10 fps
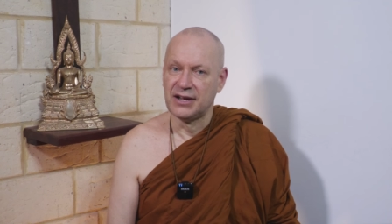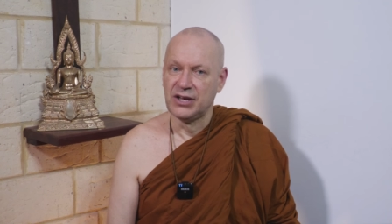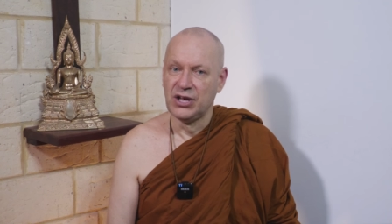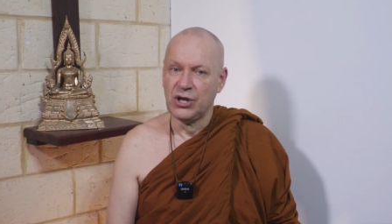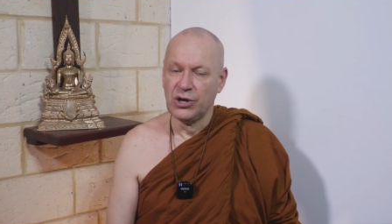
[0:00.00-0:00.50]
Uh,
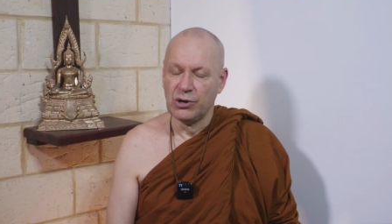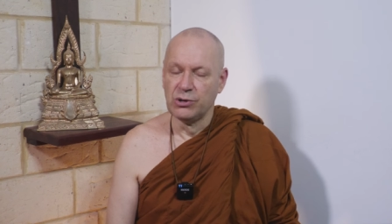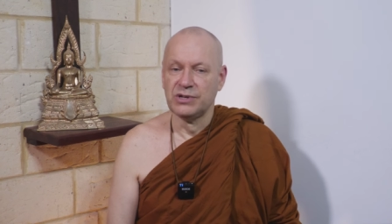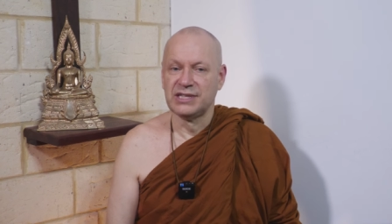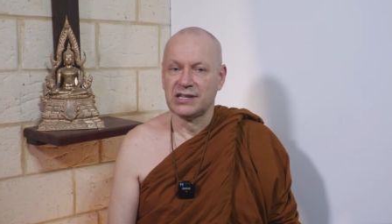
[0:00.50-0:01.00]

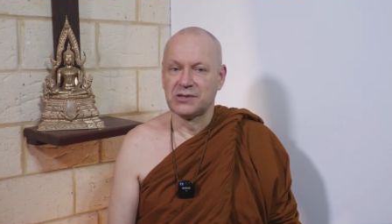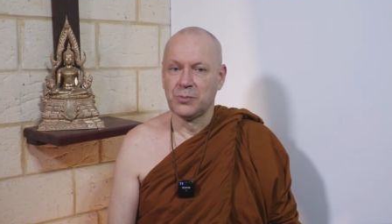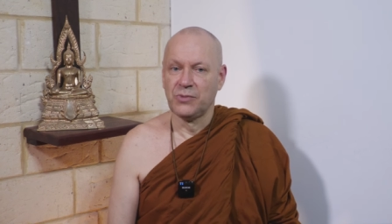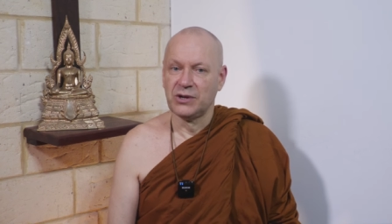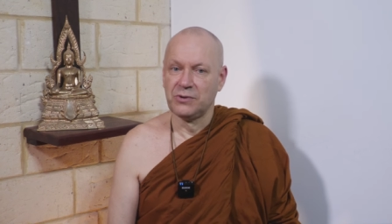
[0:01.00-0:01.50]
losing
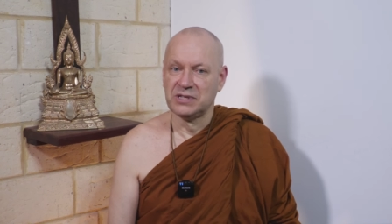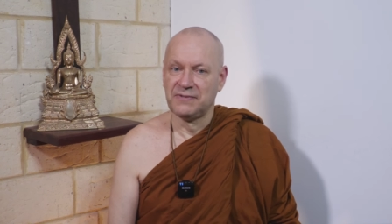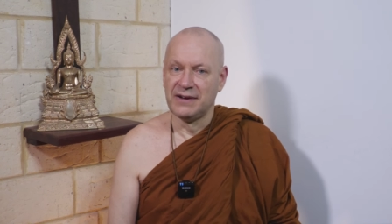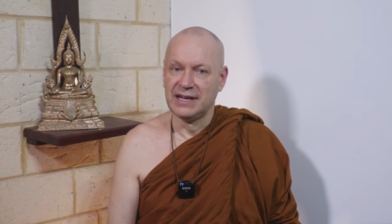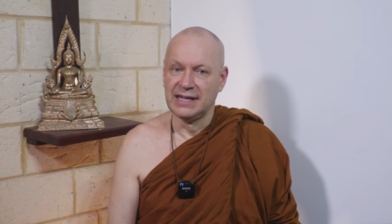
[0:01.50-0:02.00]
someone who is
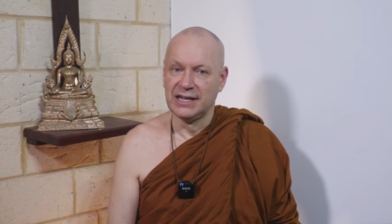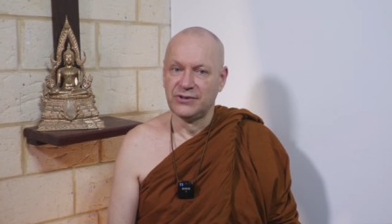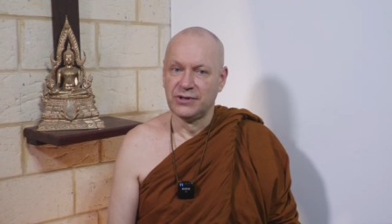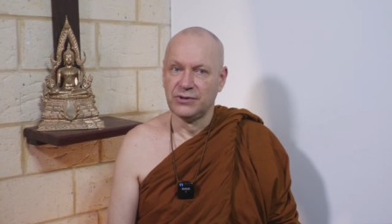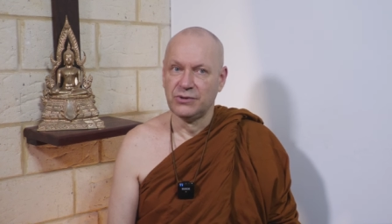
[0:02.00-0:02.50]
very dear
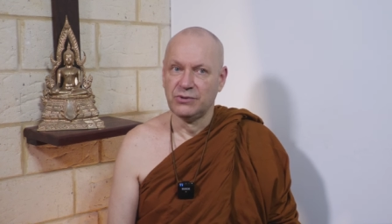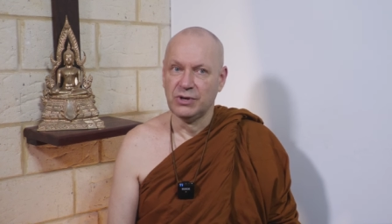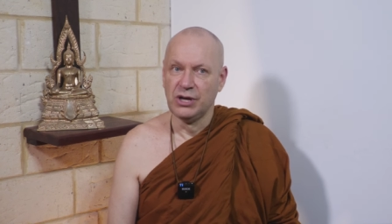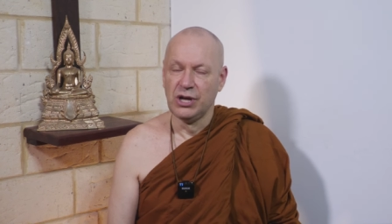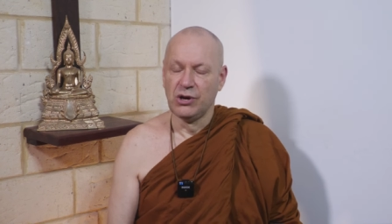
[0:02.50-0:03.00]
to you,
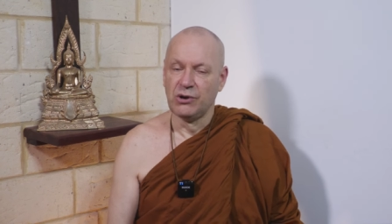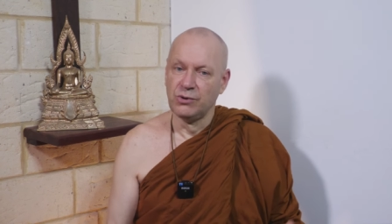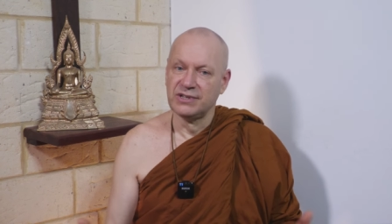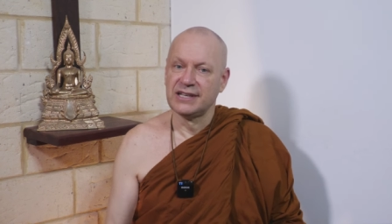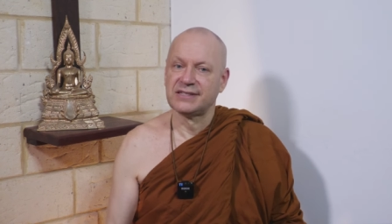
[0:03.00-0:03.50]
uh,
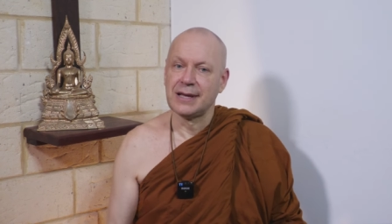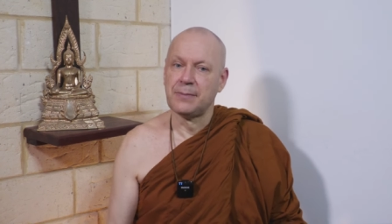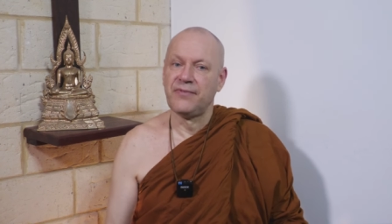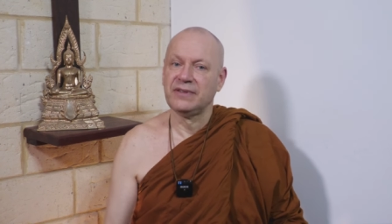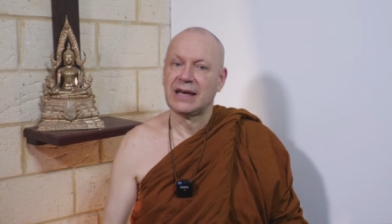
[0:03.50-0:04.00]
losing
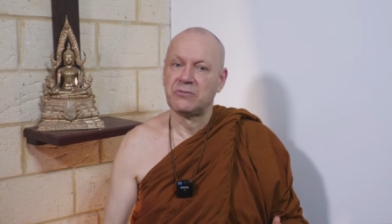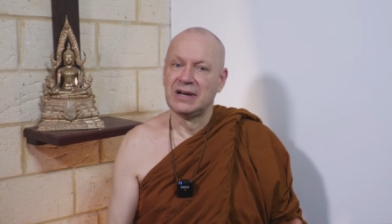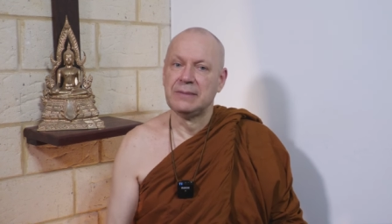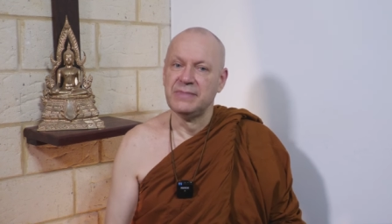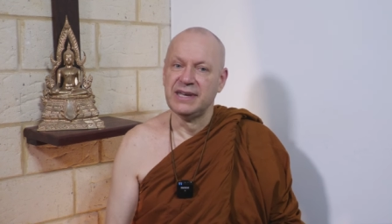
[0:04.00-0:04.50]
something that
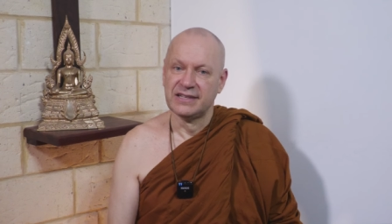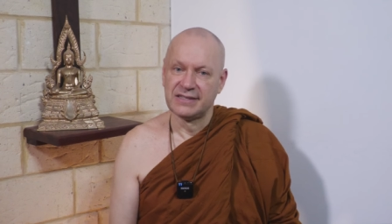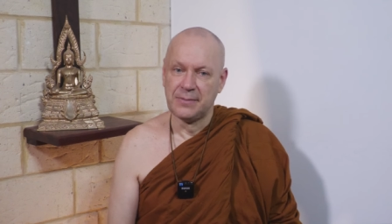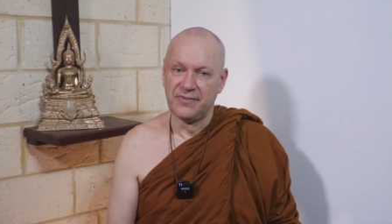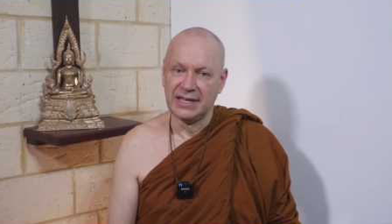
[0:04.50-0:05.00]
really means
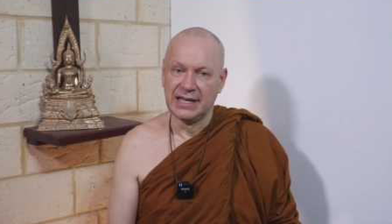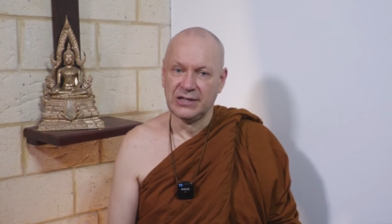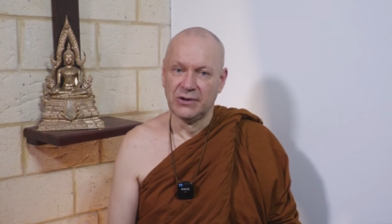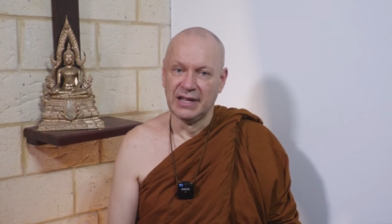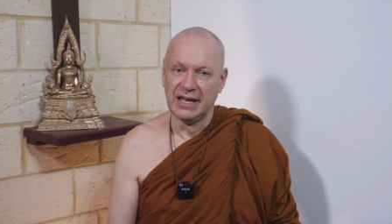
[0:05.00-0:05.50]
something in
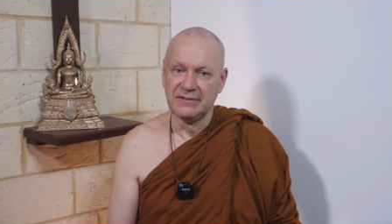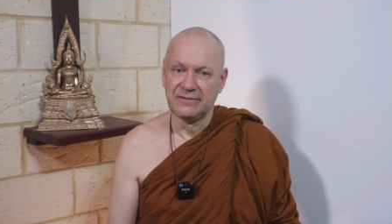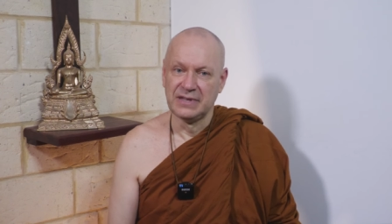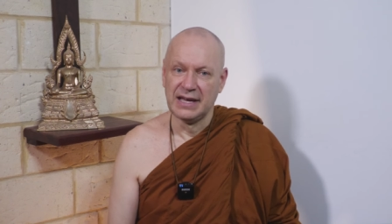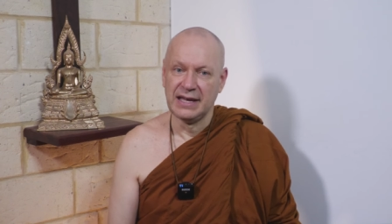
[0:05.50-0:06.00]
your
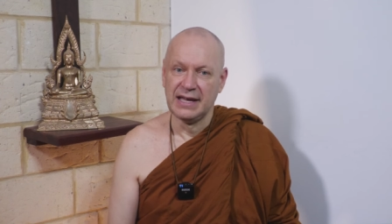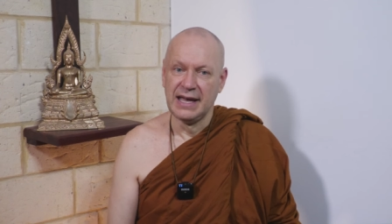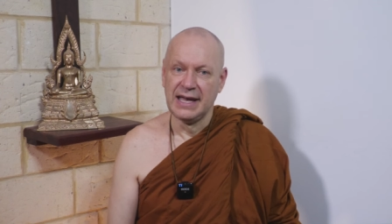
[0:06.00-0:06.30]
life, yeah,